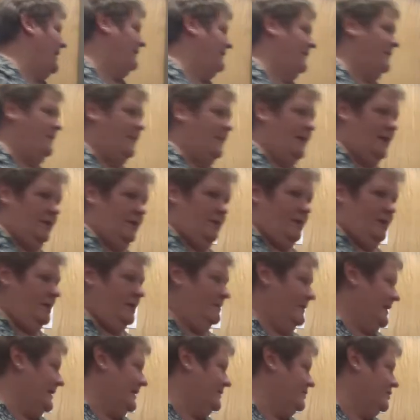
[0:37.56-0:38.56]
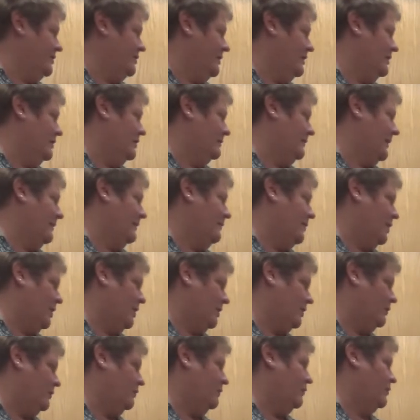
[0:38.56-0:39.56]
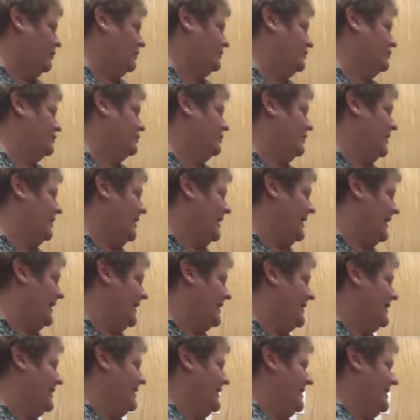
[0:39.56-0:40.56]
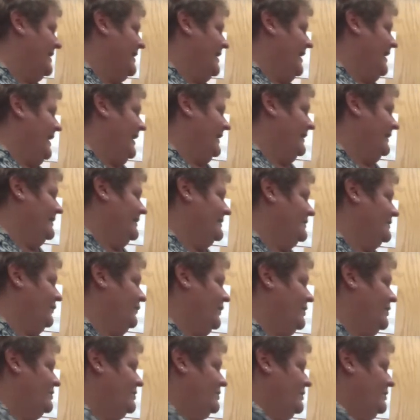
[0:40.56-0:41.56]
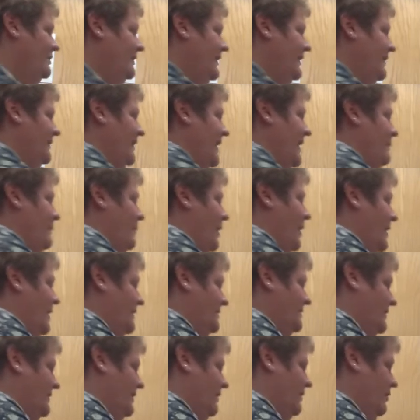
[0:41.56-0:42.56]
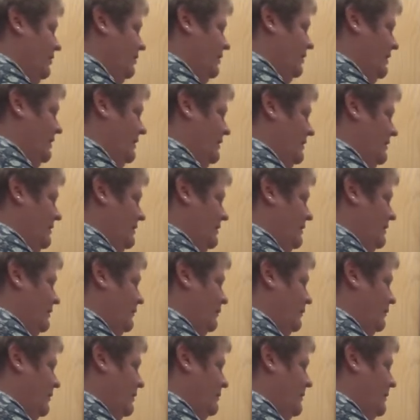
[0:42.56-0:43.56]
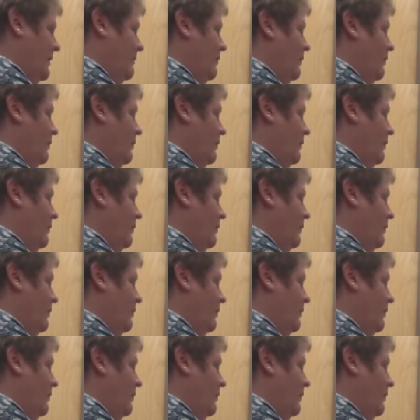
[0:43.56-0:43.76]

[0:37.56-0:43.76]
up here on my marker board tray. And let's first look at that Bossy R. Remember